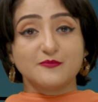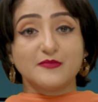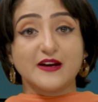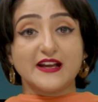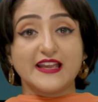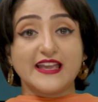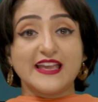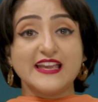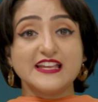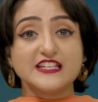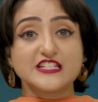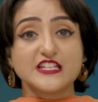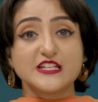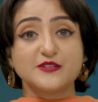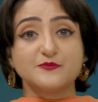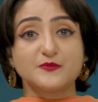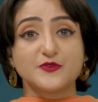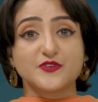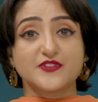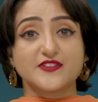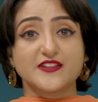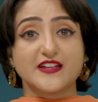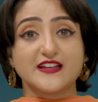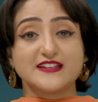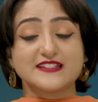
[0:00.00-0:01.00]
by
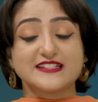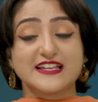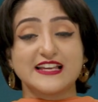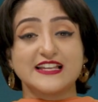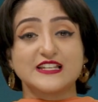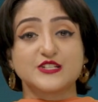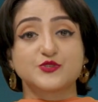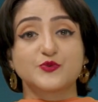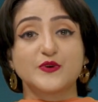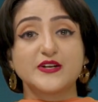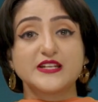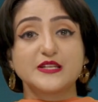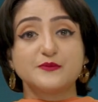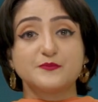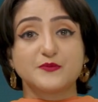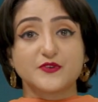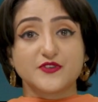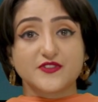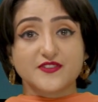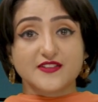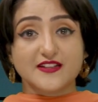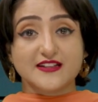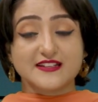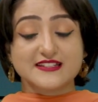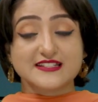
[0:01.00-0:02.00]
18% and
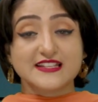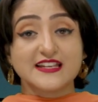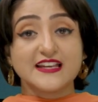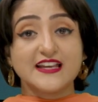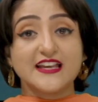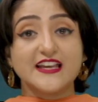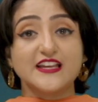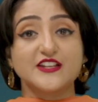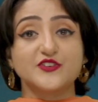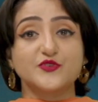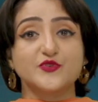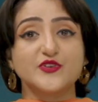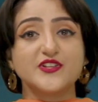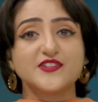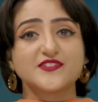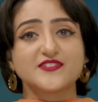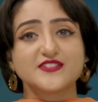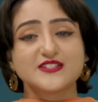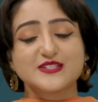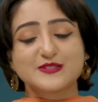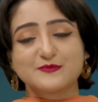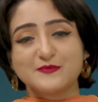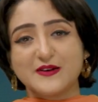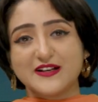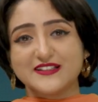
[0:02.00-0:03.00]
20% in
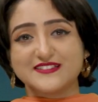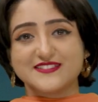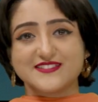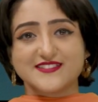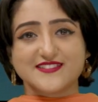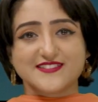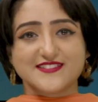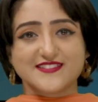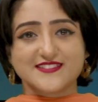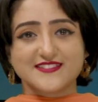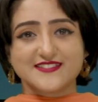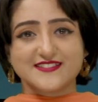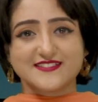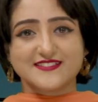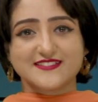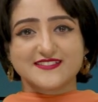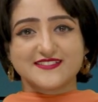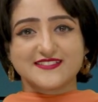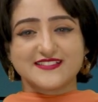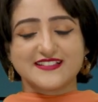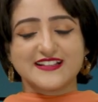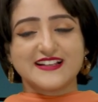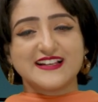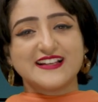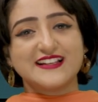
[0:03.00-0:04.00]
recent months.
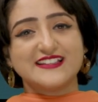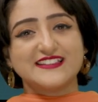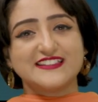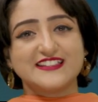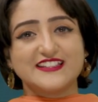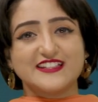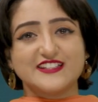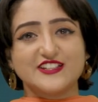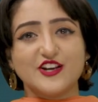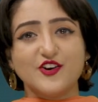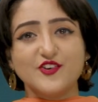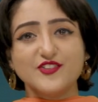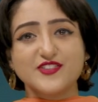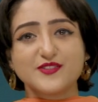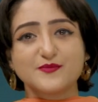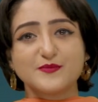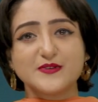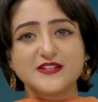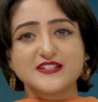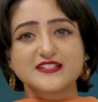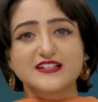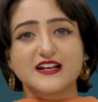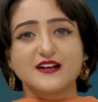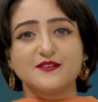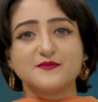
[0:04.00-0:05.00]
The
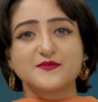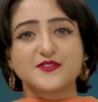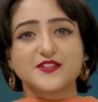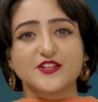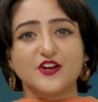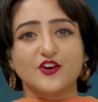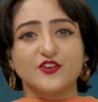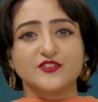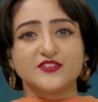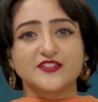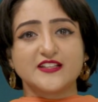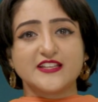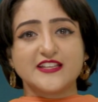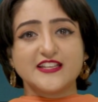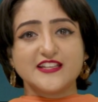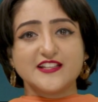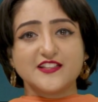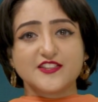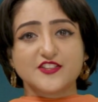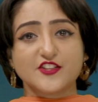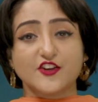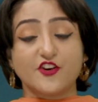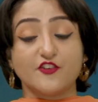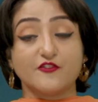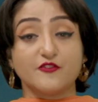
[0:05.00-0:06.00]
announcement comes on the
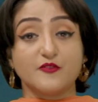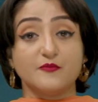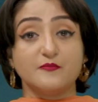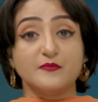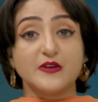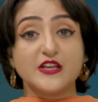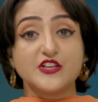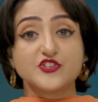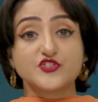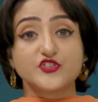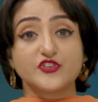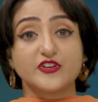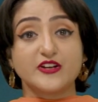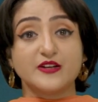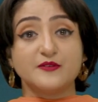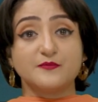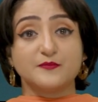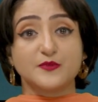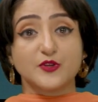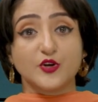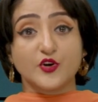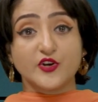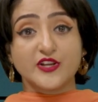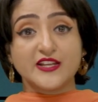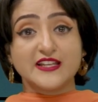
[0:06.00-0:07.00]
heels of a major
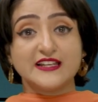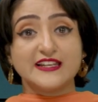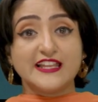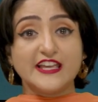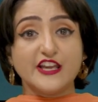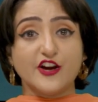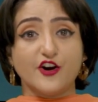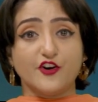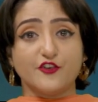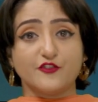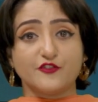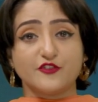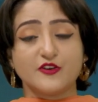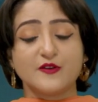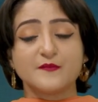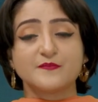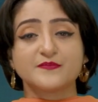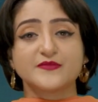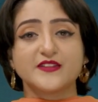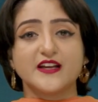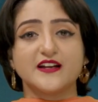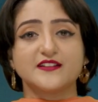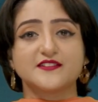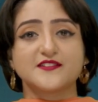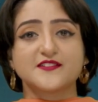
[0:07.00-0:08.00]
employee layoff
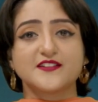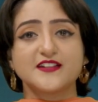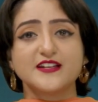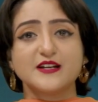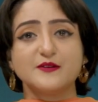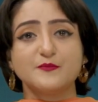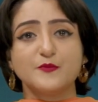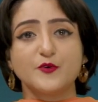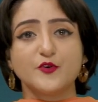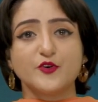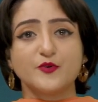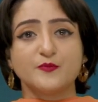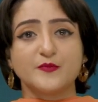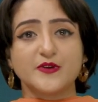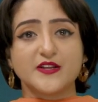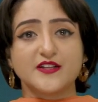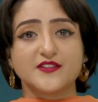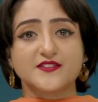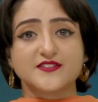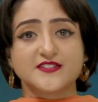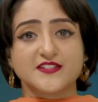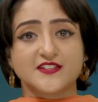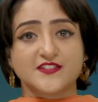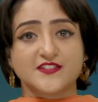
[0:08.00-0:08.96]
at Singapore-based